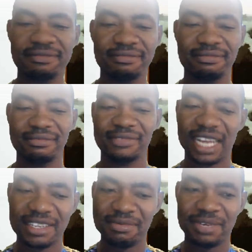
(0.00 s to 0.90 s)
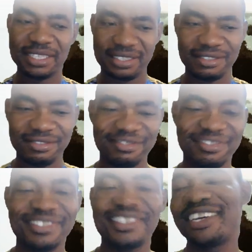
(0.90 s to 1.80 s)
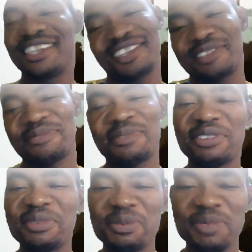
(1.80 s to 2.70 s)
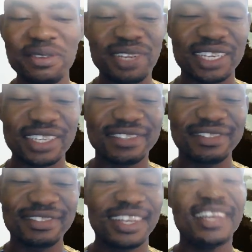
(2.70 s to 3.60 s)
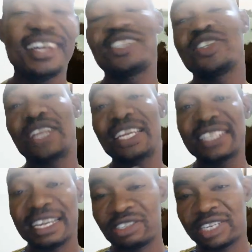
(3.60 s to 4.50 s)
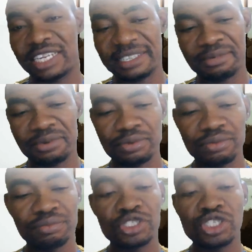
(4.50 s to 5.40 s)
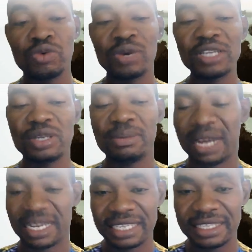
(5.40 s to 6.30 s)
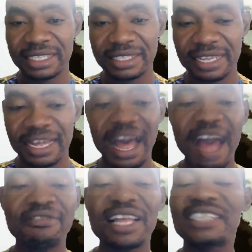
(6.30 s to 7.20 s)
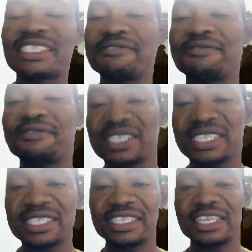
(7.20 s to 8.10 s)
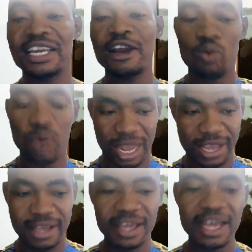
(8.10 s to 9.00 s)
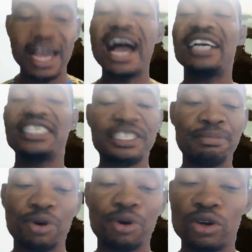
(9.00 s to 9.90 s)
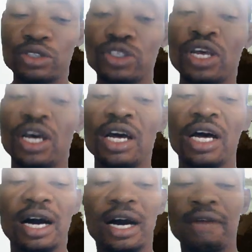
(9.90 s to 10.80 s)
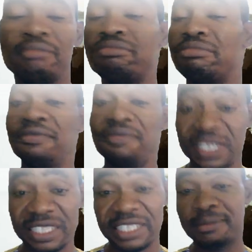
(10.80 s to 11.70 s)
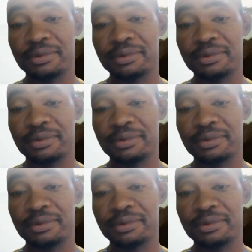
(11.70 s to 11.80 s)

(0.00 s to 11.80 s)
Can you imagine? He doesn't perform in public. So let's take another example. She went to the market after she finished work and she bought uh, vegetables.